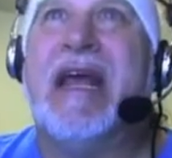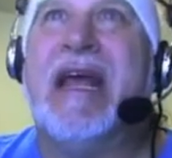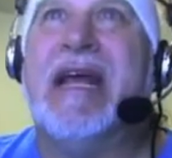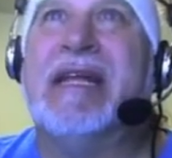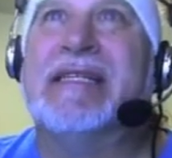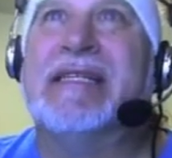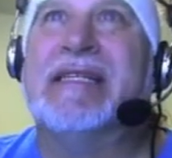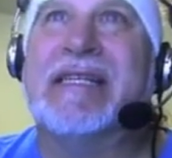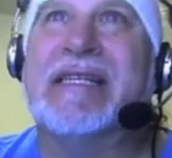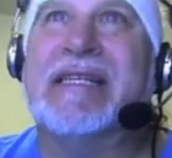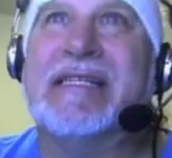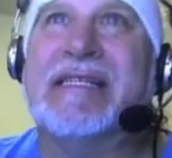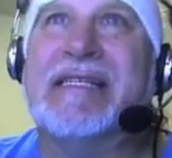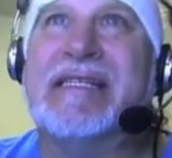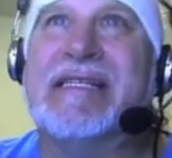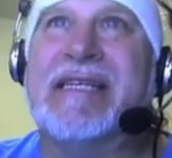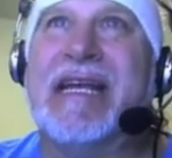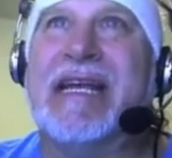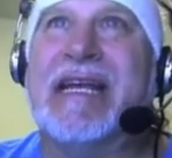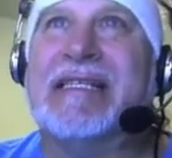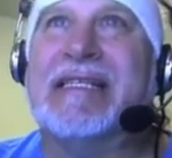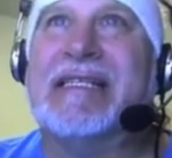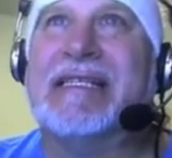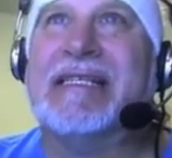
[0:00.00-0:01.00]
it's
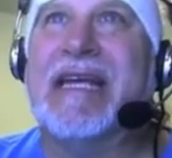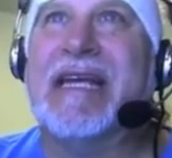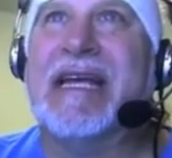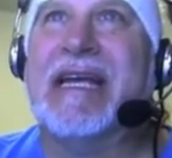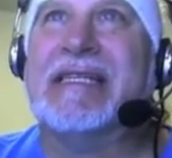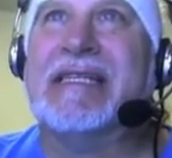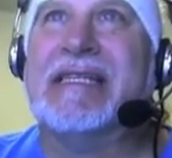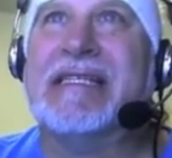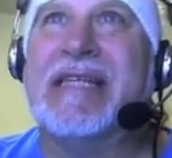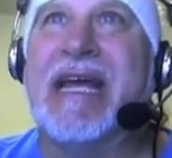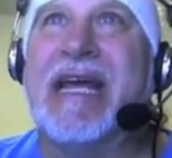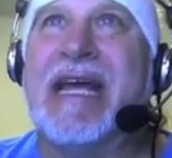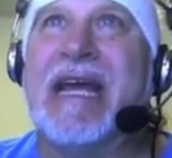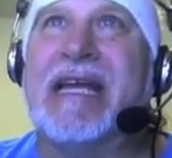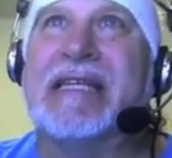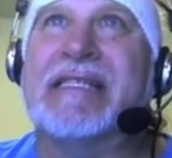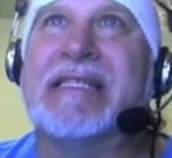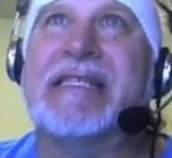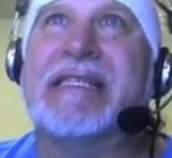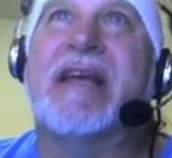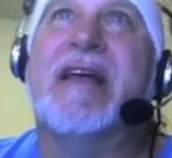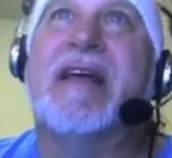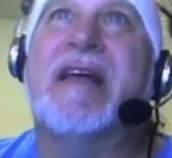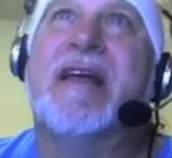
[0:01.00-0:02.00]

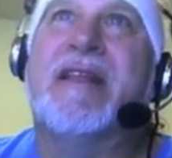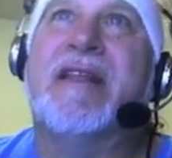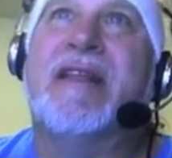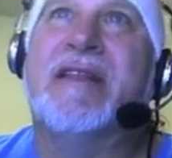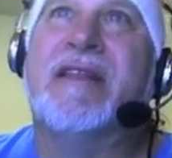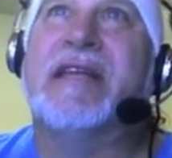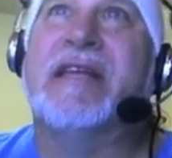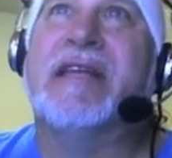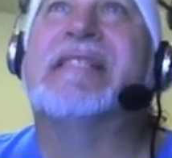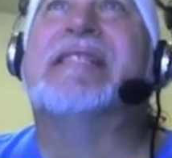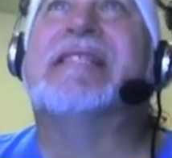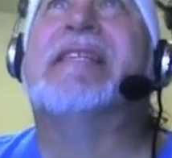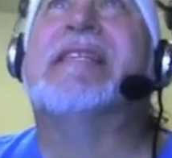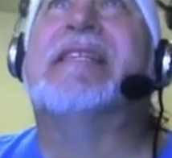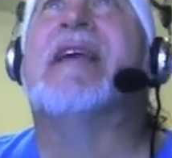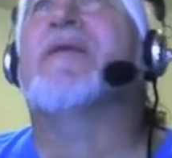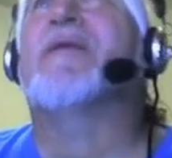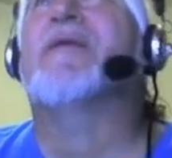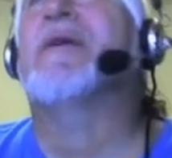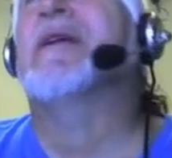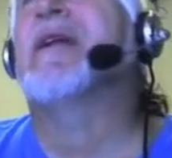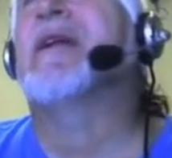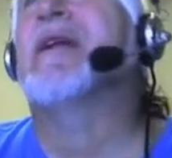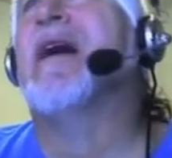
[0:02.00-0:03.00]
666, the
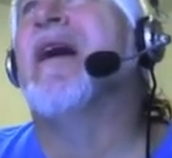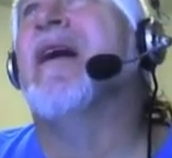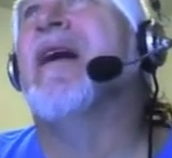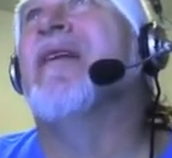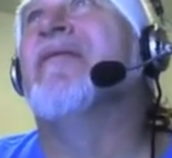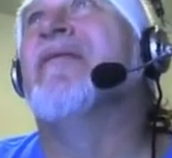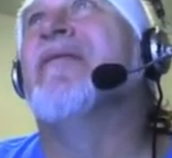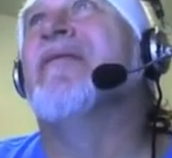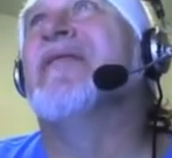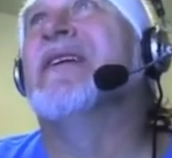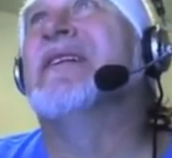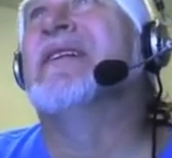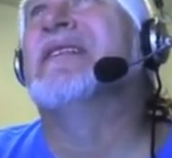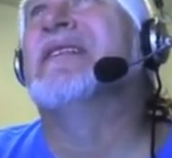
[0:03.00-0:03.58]
secret of the